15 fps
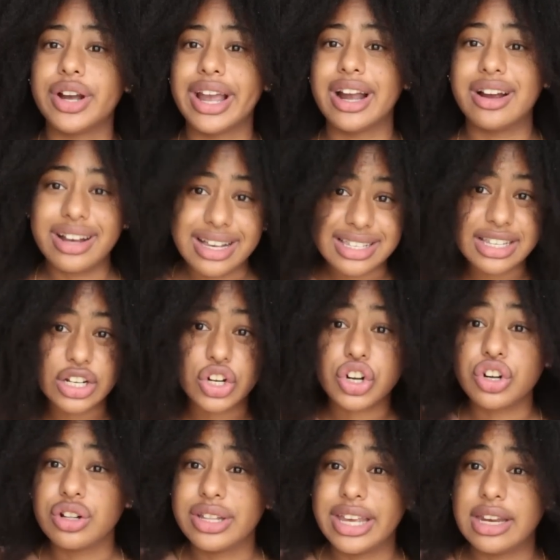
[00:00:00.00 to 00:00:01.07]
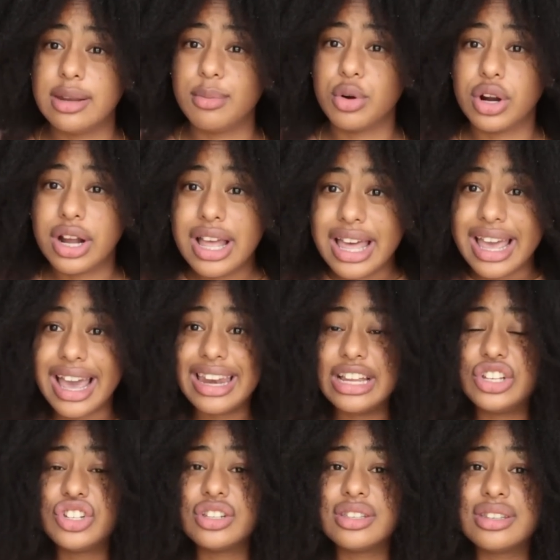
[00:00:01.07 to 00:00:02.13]
hair isn't curly anymore and
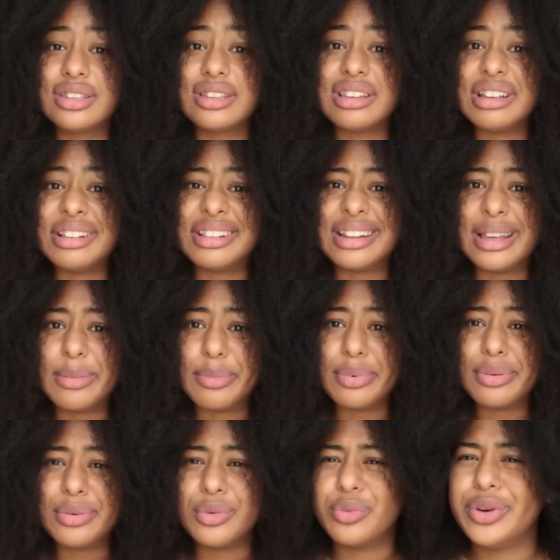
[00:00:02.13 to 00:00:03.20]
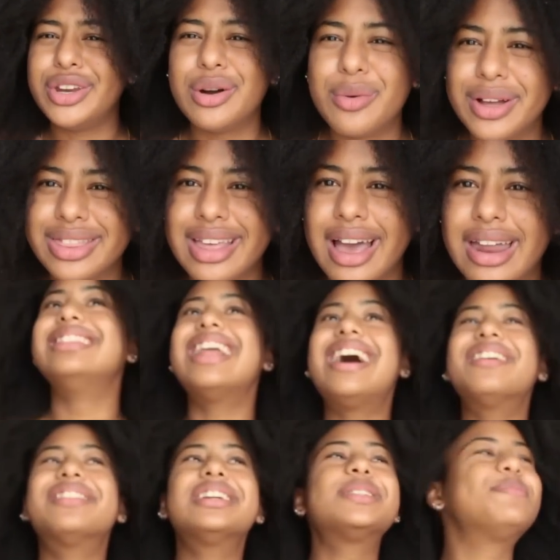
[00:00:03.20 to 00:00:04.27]
it just is limp. We don't want that.
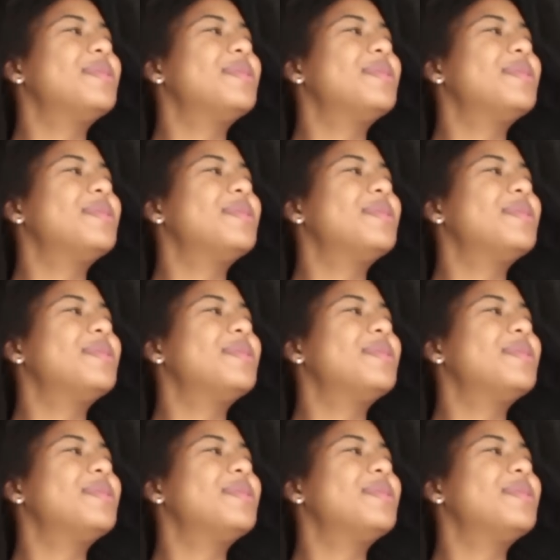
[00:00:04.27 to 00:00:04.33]
Now this